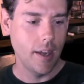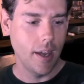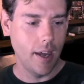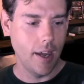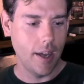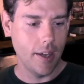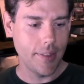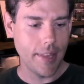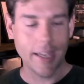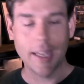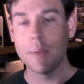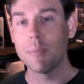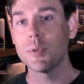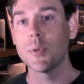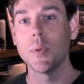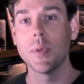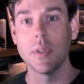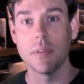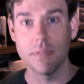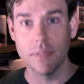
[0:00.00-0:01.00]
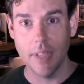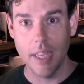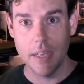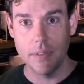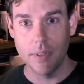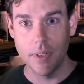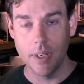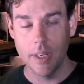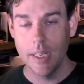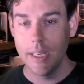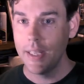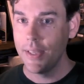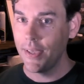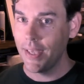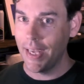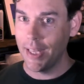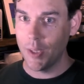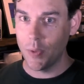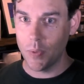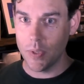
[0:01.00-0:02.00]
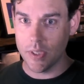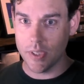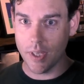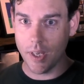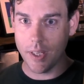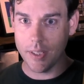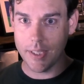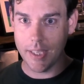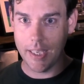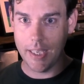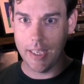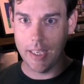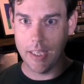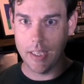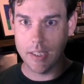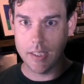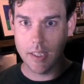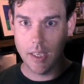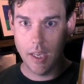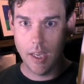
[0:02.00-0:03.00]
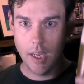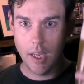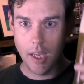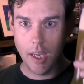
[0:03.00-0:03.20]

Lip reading: That comes through in the flavor, and the result is